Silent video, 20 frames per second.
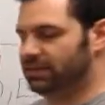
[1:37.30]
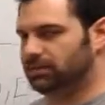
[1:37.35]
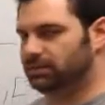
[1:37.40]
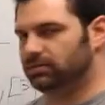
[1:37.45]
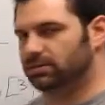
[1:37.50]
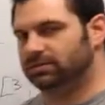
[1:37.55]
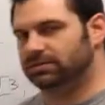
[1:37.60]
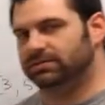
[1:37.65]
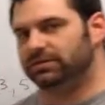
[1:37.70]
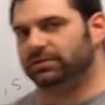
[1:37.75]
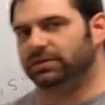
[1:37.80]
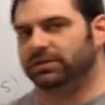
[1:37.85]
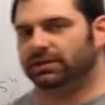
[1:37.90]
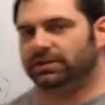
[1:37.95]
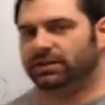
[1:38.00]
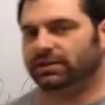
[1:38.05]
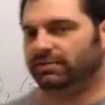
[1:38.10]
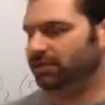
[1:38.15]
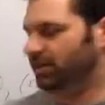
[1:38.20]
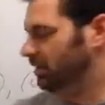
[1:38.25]
equal to the
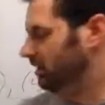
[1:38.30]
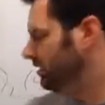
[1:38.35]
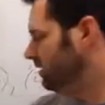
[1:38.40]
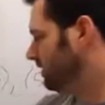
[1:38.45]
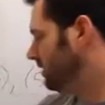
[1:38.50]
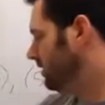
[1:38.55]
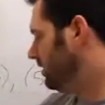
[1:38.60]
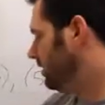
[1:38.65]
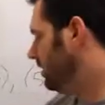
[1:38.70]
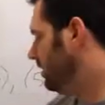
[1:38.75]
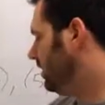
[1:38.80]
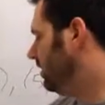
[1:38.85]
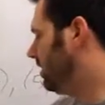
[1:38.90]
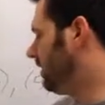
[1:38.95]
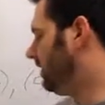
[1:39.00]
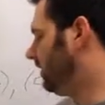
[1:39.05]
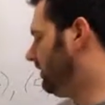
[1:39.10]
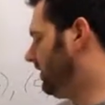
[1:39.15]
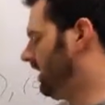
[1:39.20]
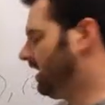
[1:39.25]
limit
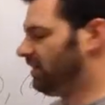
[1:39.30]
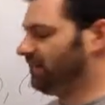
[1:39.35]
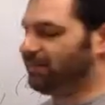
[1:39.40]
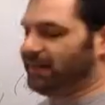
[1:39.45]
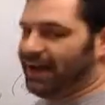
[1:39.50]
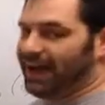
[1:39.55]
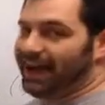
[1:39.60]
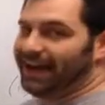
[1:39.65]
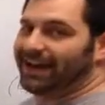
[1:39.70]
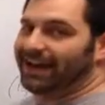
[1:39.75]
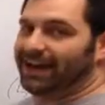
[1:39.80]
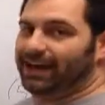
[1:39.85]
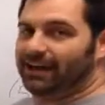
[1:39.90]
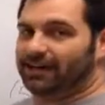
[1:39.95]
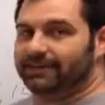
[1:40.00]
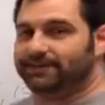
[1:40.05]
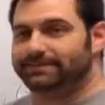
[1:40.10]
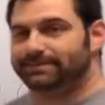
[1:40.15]
of f at a.